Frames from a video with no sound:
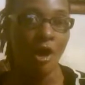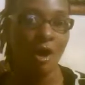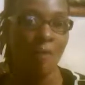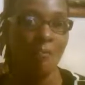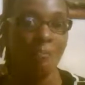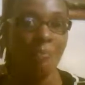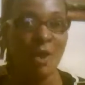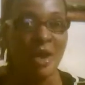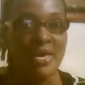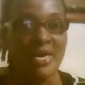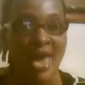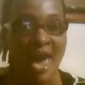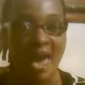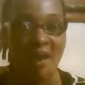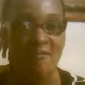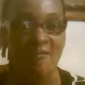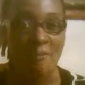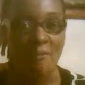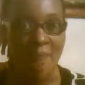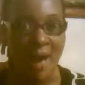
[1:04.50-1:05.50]
bring
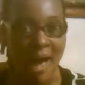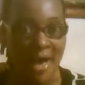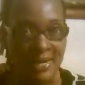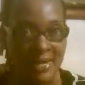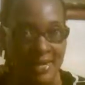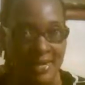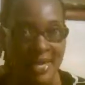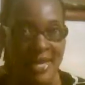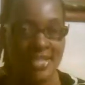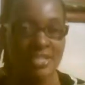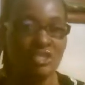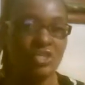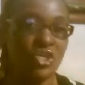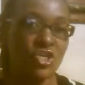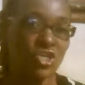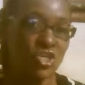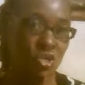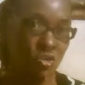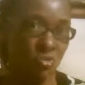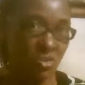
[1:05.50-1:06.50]
everybody into
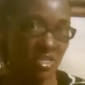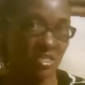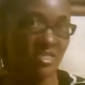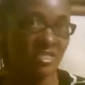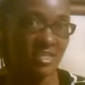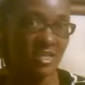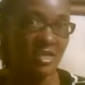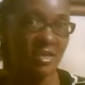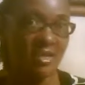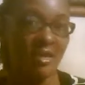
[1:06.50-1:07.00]
unity,